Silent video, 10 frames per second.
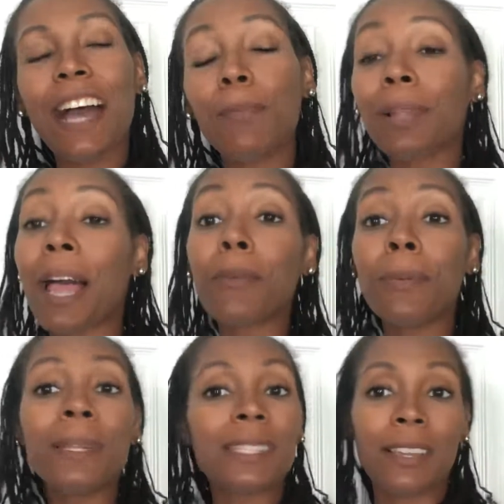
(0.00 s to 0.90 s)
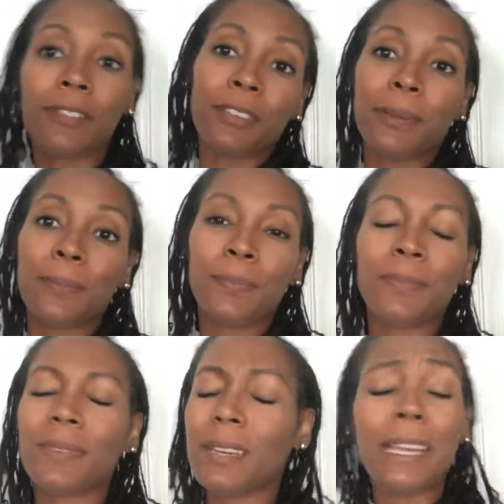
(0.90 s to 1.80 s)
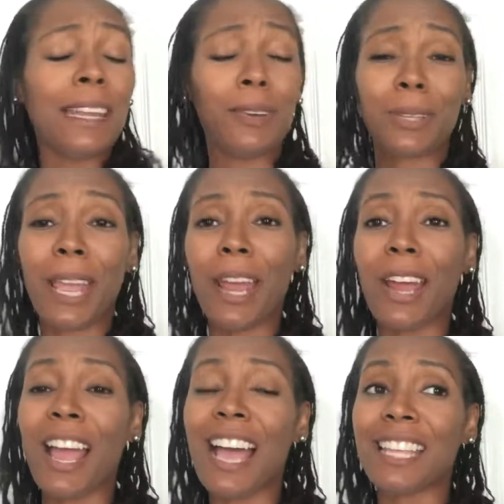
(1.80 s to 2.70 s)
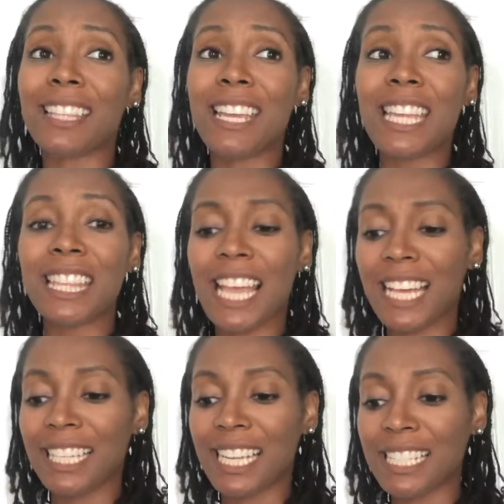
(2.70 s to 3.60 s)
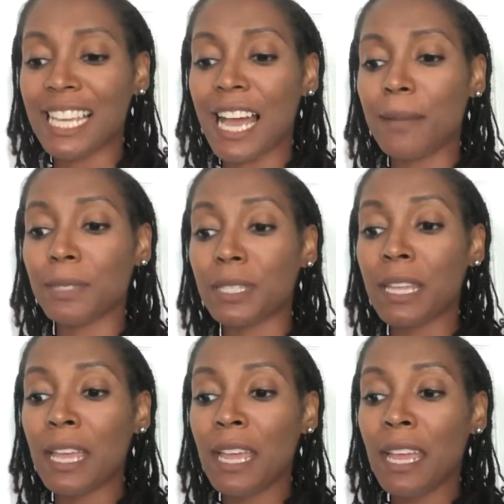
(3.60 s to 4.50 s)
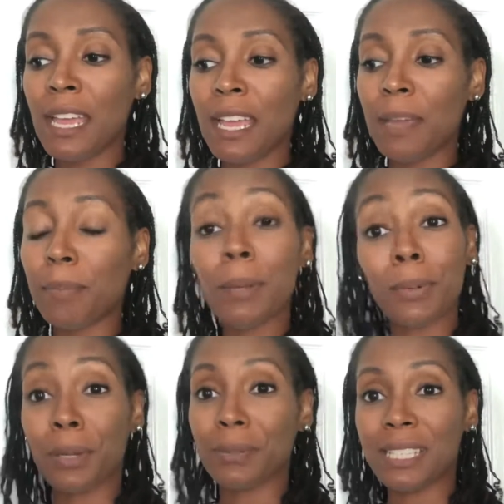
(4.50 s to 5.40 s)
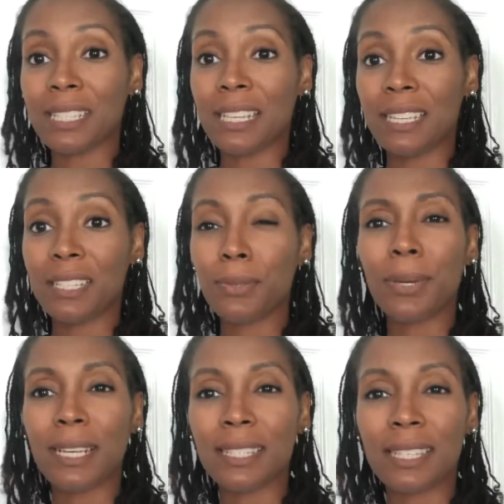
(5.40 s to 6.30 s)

Black women suffer in healthcare. I think that a lot of times people don't listen to us.